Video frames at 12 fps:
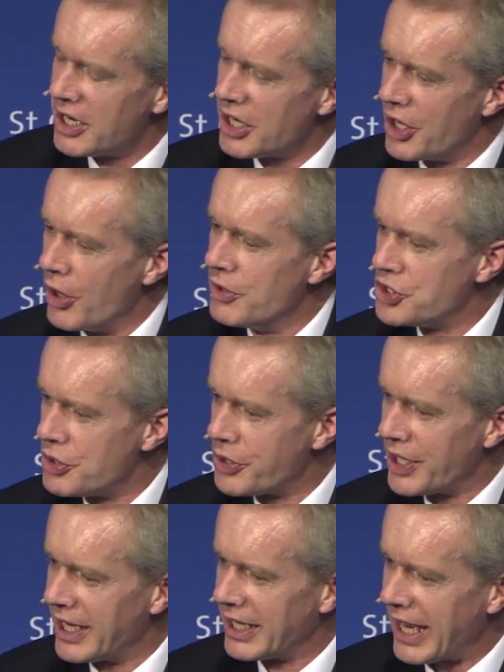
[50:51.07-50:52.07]
you know, do you
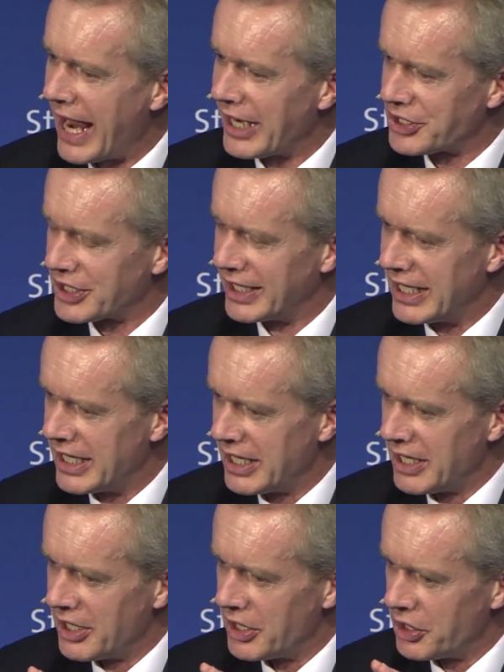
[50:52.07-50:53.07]
think actually
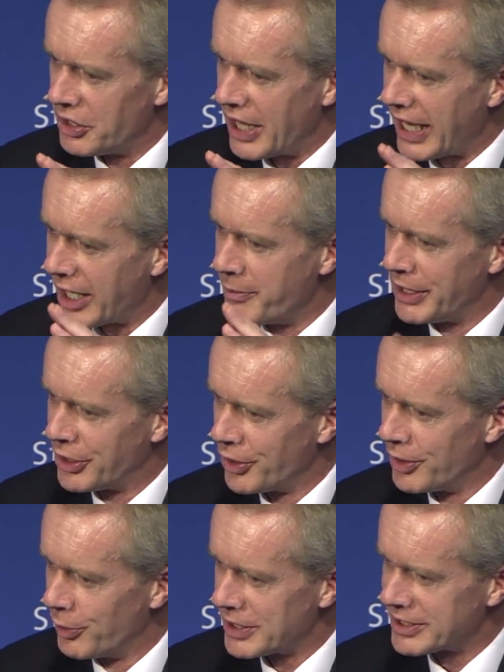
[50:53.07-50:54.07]
there can be
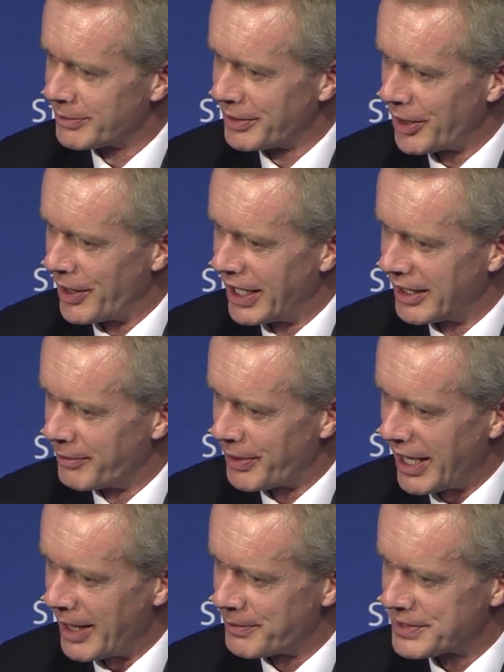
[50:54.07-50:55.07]
good whistleblowing and
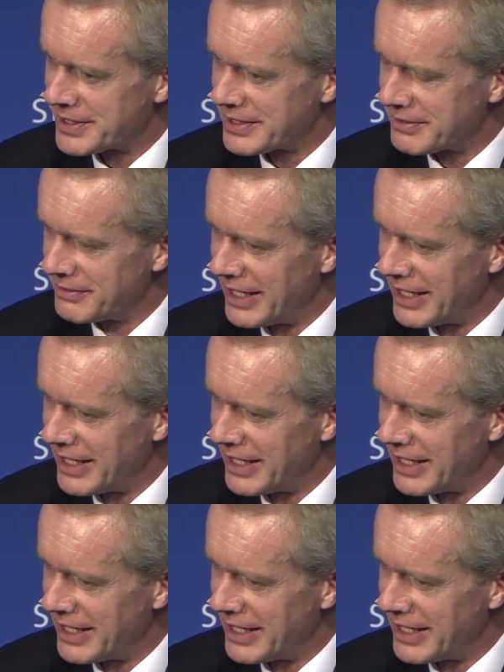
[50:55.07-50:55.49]
perhaps